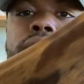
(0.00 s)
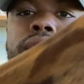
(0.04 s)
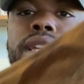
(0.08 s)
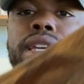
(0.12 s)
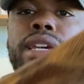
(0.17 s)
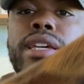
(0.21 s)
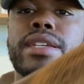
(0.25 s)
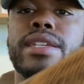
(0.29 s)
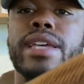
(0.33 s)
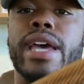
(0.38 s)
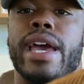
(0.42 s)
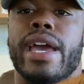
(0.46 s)

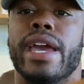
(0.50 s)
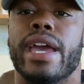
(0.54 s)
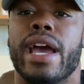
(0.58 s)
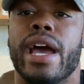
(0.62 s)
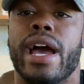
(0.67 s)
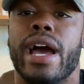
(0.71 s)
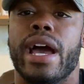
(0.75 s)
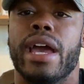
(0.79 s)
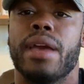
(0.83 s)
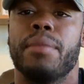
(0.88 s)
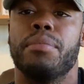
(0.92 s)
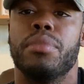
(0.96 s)
is a
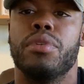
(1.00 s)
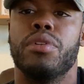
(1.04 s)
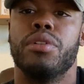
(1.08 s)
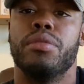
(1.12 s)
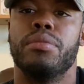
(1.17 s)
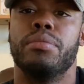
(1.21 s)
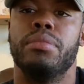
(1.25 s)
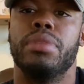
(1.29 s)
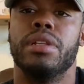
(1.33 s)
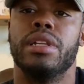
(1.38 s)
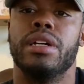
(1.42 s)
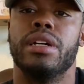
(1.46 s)
hypo
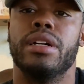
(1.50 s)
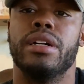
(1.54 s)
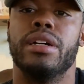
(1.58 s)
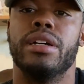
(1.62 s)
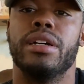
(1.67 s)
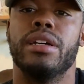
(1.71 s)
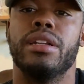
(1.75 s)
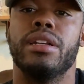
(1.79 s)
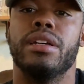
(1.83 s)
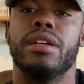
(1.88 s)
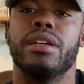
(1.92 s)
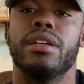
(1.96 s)

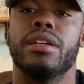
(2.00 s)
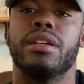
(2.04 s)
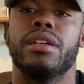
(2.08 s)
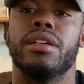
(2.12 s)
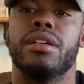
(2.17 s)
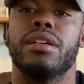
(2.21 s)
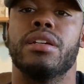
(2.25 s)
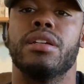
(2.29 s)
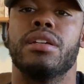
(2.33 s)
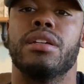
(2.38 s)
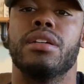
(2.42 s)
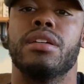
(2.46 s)
blood.
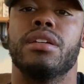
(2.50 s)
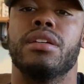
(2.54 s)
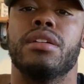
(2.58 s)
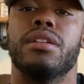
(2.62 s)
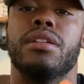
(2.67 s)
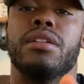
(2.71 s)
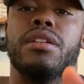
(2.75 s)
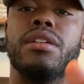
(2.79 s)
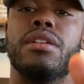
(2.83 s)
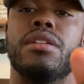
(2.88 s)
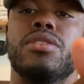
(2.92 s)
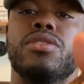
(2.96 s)

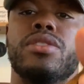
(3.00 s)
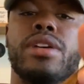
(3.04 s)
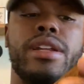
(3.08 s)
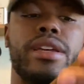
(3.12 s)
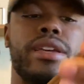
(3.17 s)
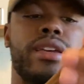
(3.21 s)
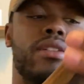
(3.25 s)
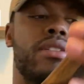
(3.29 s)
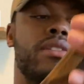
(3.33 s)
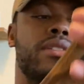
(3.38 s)
Try to get her